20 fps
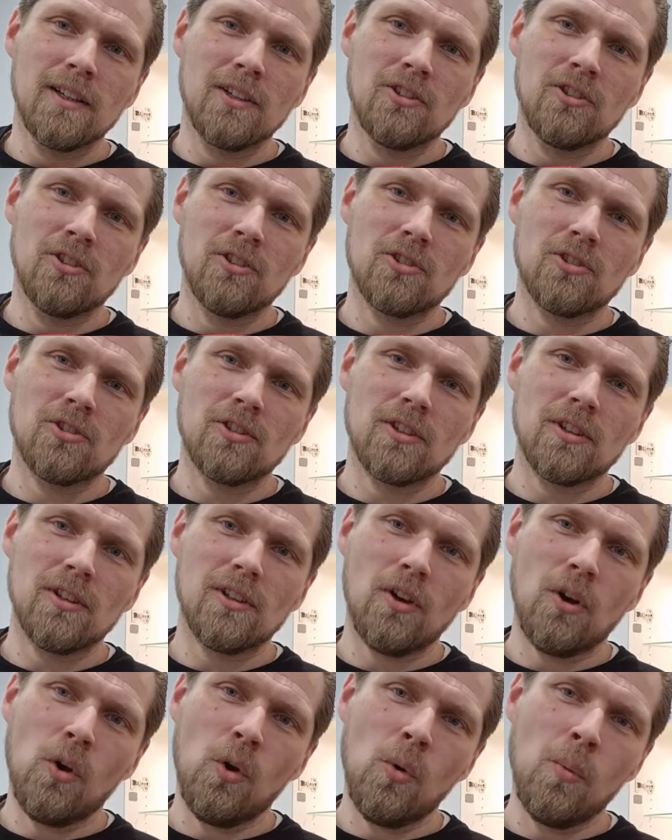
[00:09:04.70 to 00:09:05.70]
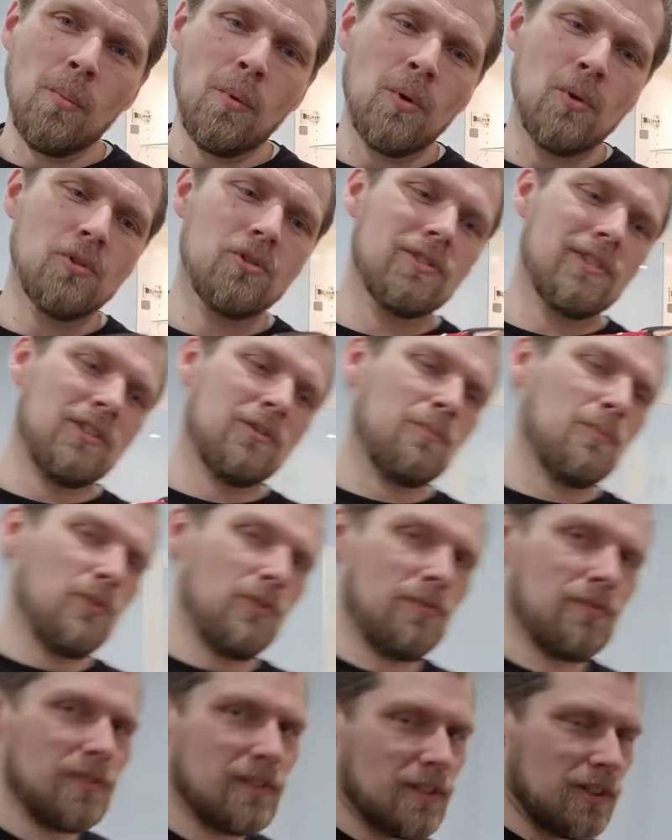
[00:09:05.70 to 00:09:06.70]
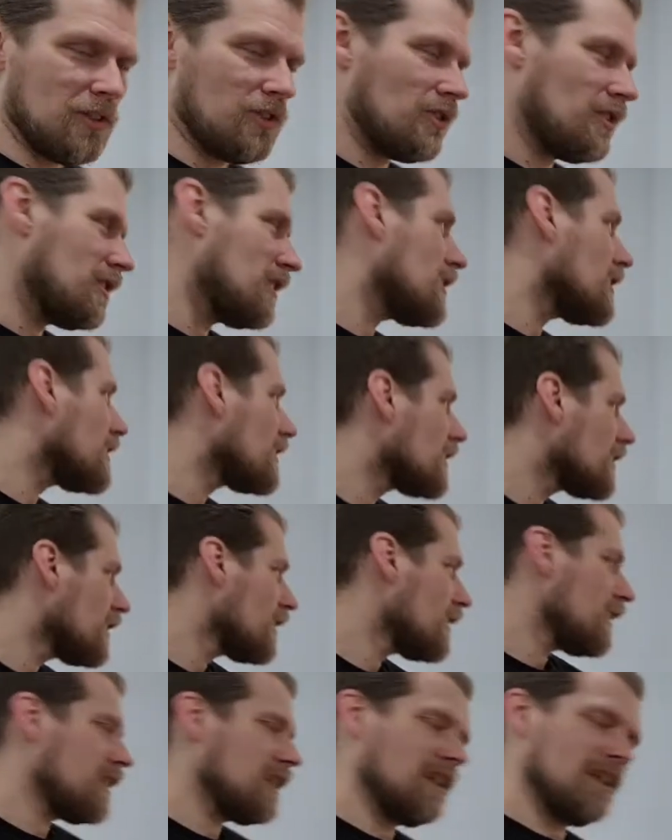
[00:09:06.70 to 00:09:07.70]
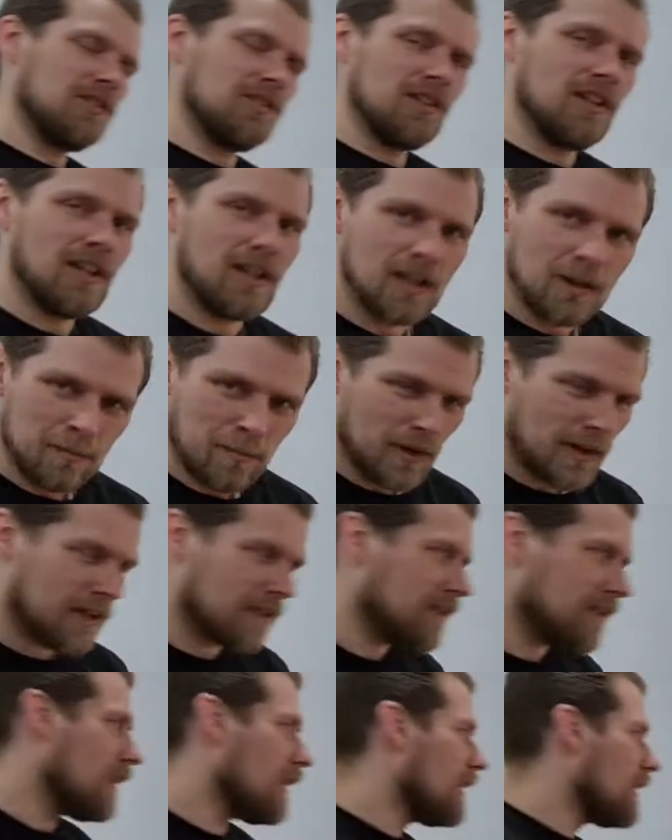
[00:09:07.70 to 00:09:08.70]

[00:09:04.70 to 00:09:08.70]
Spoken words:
Just almost as perfect as the SA Aperta.